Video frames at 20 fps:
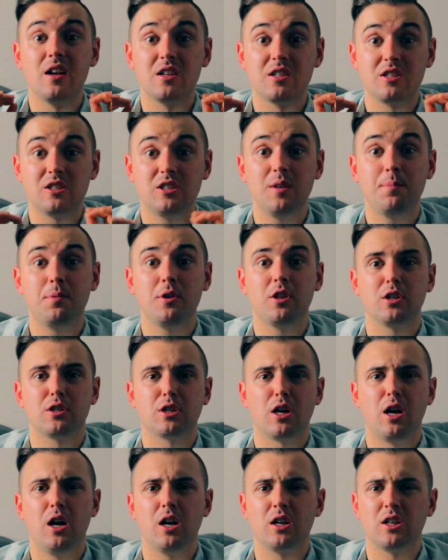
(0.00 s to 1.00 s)
slip of the
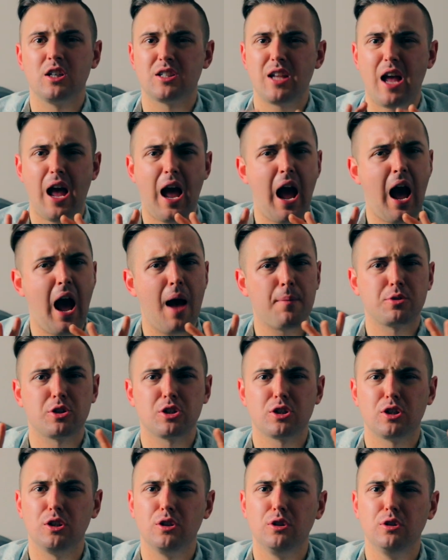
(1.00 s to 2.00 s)
tongue is
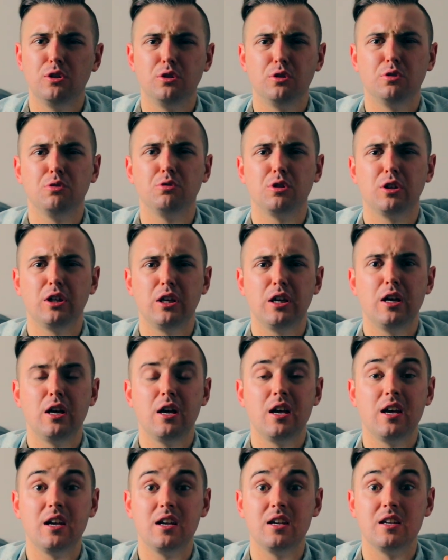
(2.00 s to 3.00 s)
absolutely
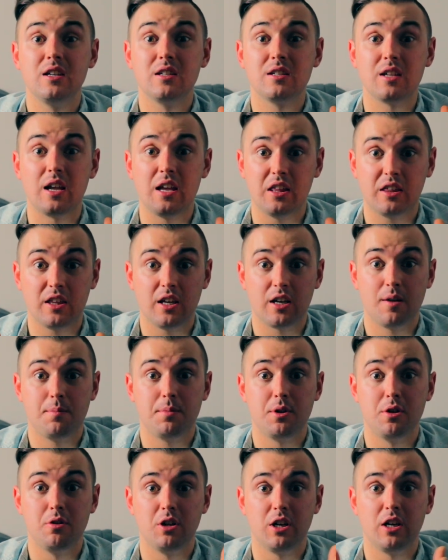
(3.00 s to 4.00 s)
a thing of
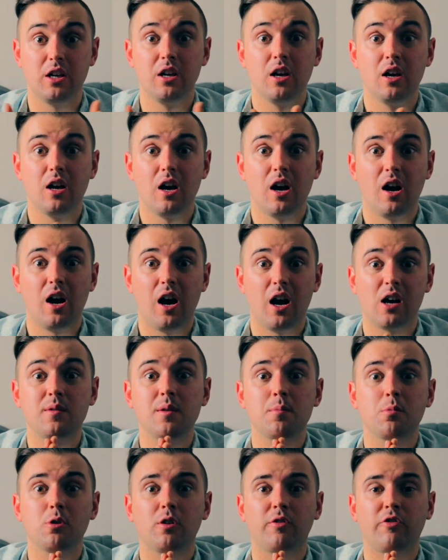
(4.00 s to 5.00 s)
beauty. I
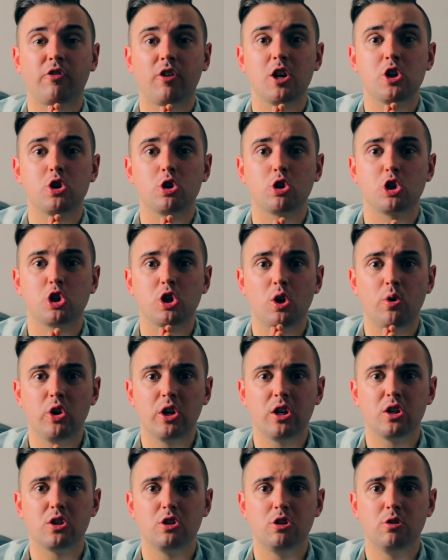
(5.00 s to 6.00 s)
remember Fraser
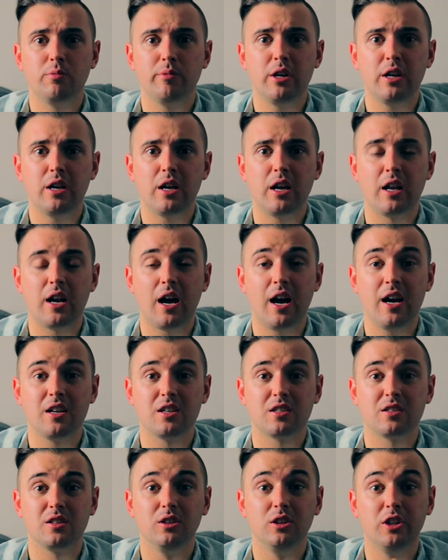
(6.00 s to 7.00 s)
showing it to me, and I
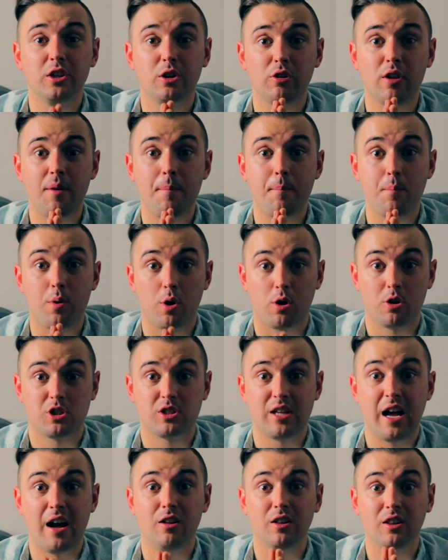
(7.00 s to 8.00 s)
just literally
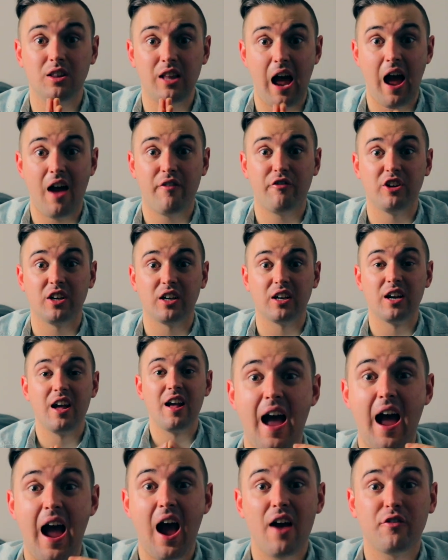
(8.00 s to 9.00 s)
burst out laughing
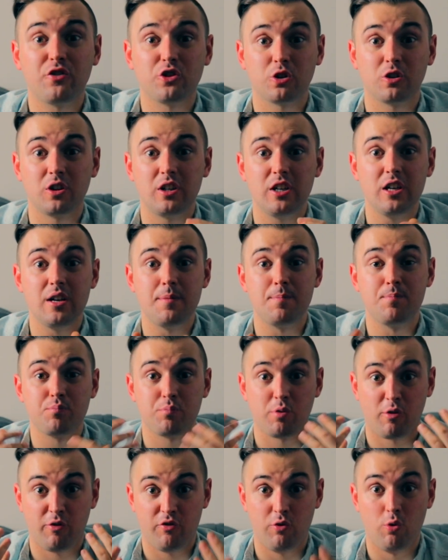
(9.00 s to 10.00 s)
after he
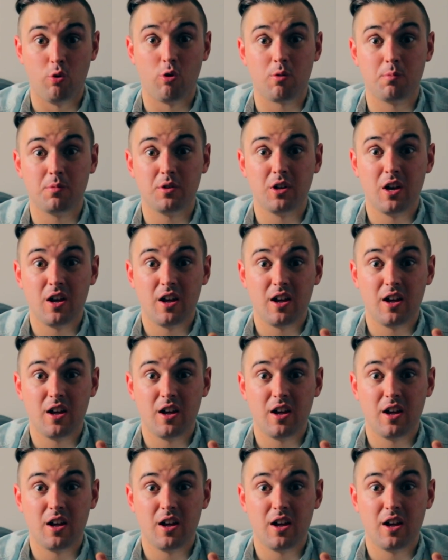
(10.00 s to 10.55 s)
performed